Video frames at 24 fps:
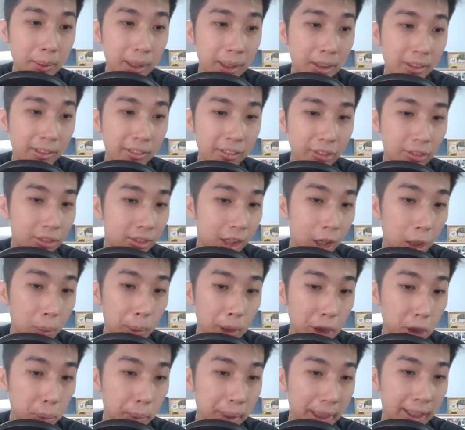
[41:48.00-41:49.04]
matter of how
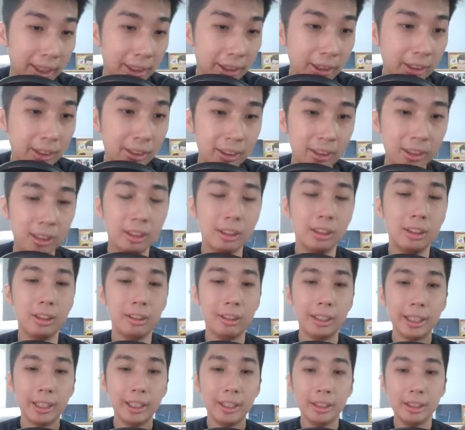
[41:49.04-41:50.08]
much you make,
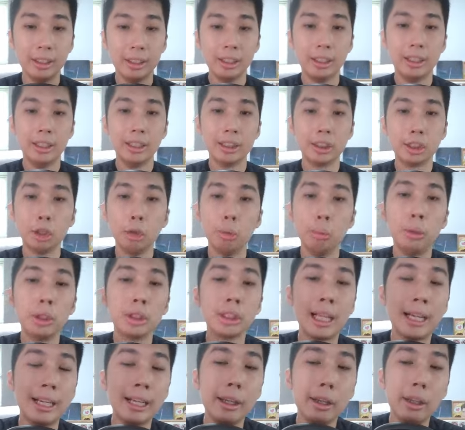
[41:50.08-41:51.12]
right? So most
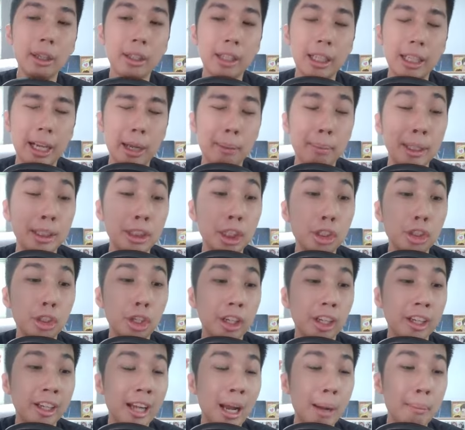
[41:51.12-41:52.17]
likely, like I mentioned, you're
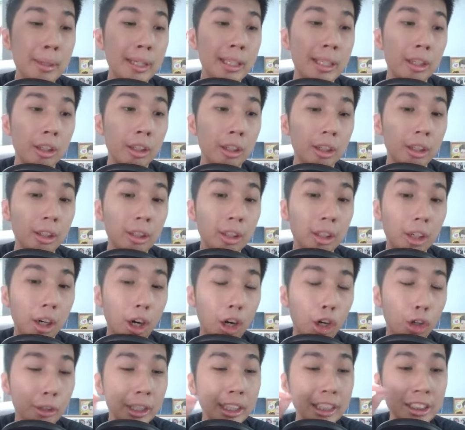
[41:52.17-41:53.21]
gonna come in the
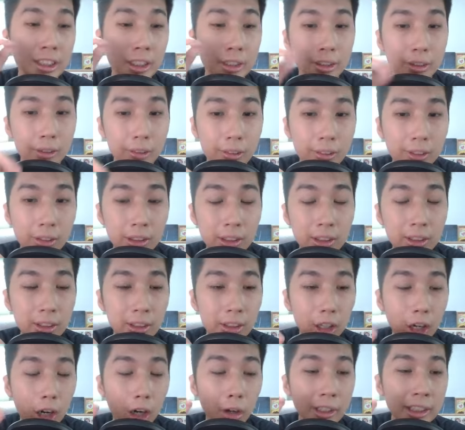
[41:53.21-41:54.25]
orange circle.
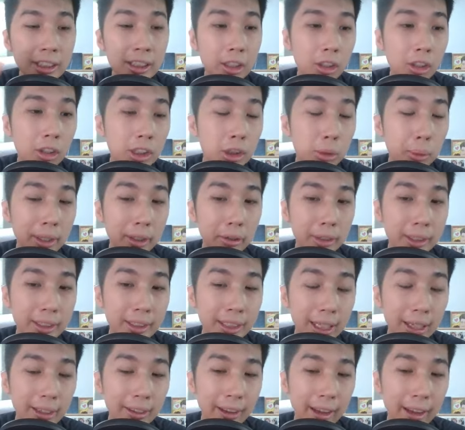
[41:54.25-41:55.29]
Orange circle is where you
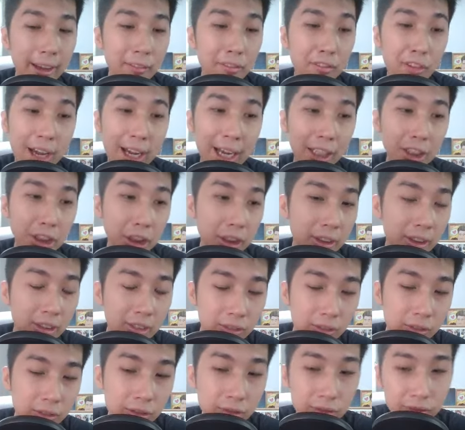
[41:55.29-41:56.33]
decide. In fact, actually,
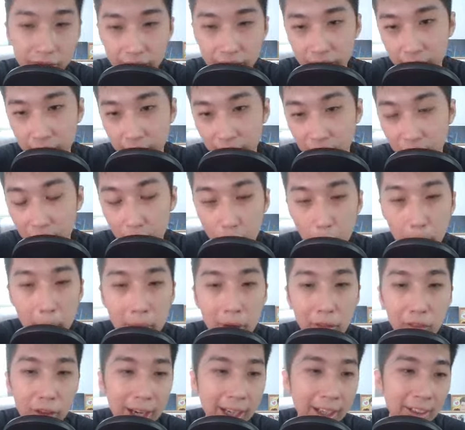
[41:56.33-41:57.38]
to be
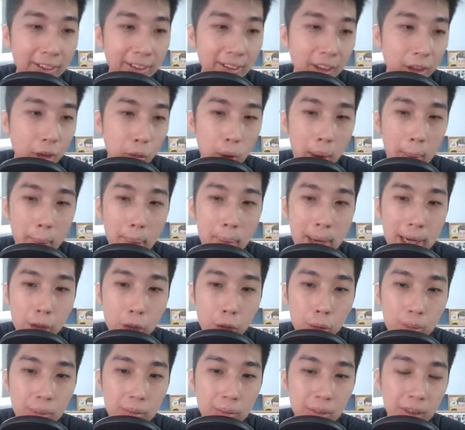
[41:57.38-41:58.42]
frank, 1
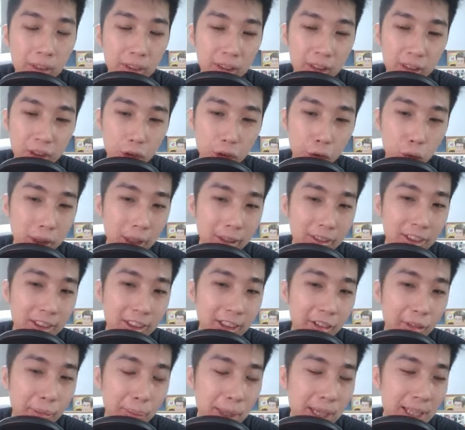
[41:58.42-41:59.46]
bedroom,
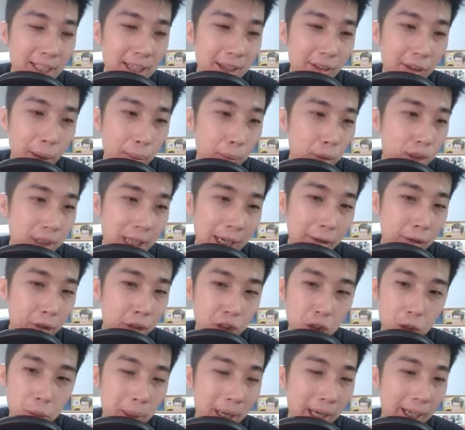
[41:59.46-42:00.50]
2007 PSF, I most likely will
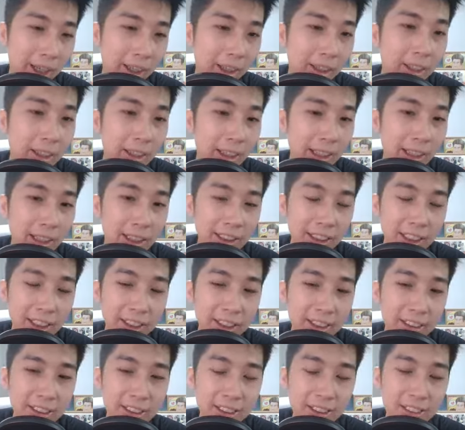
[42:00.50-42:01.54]
still buy. I
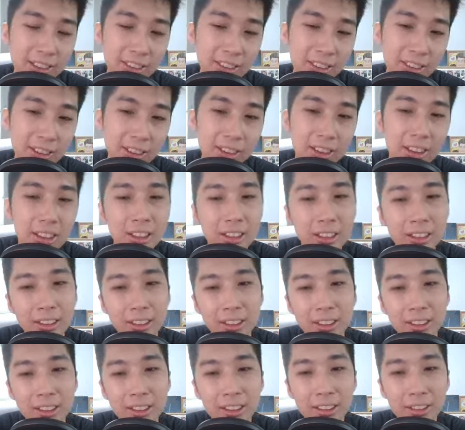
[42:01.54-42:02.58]
think it's
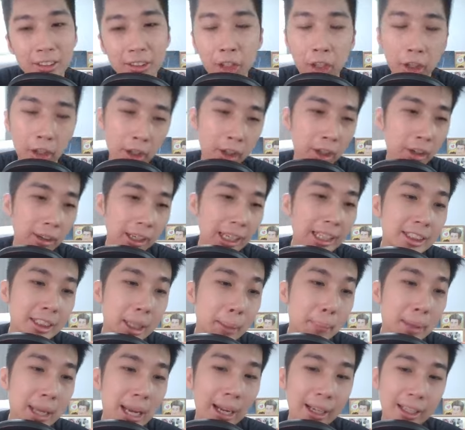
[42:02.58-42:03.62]
no.
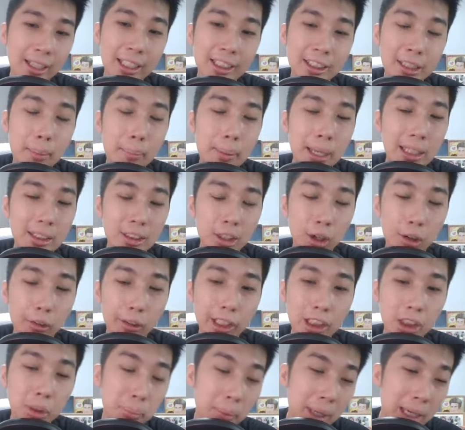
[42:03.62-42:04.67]
keep it as
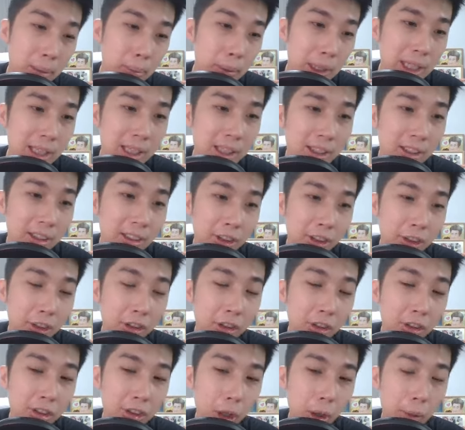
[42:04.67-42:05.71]
orange. Maybe
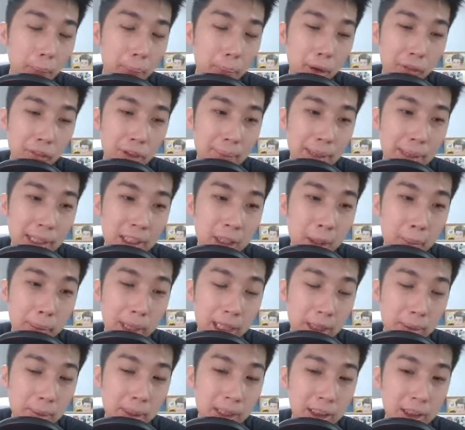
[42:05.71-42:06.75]
your profit may not be
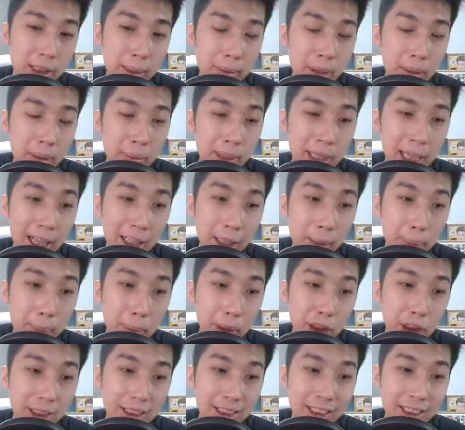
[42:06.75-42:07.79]
as much. There may be other
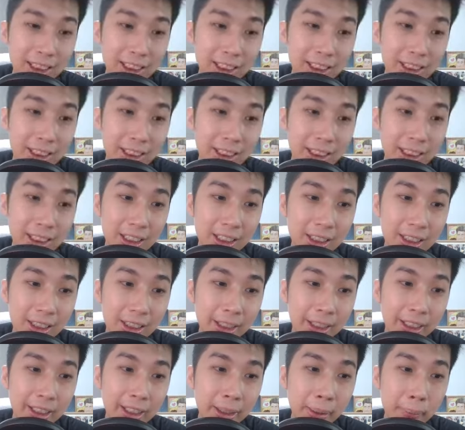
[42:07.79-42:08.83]
purchases
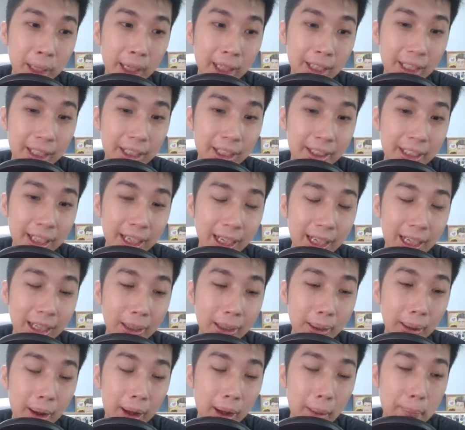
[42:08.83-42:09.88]
in the market that
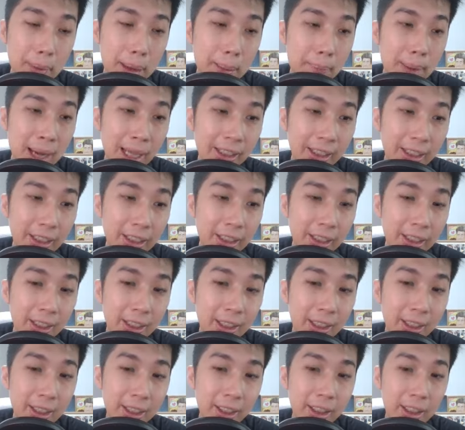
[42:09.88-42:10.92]
are a bit better.
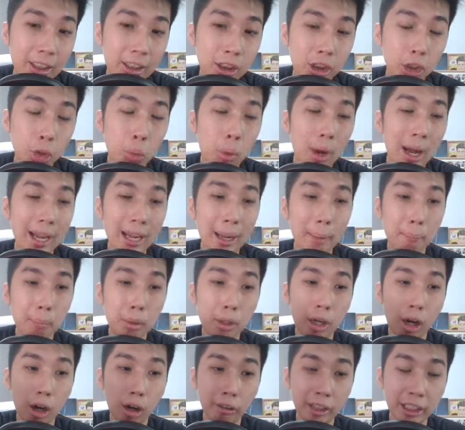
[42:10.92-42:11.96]
So why I put
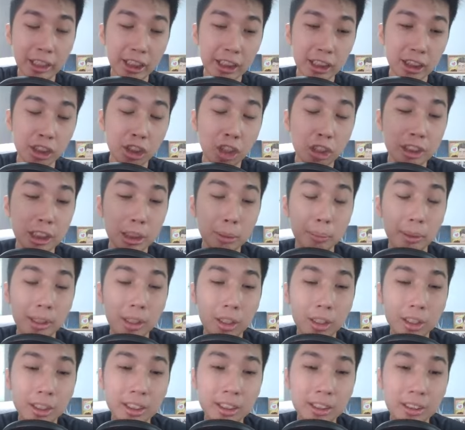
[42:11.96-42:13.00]
the orange is not just
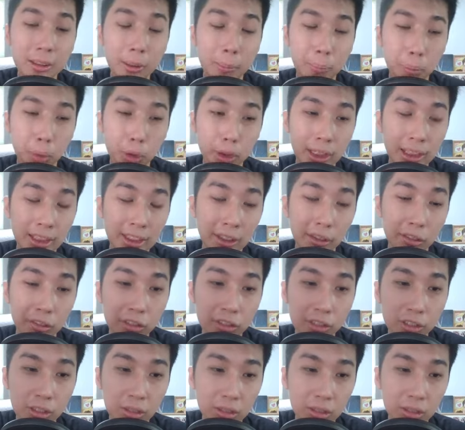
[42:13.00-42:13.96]
because the project itself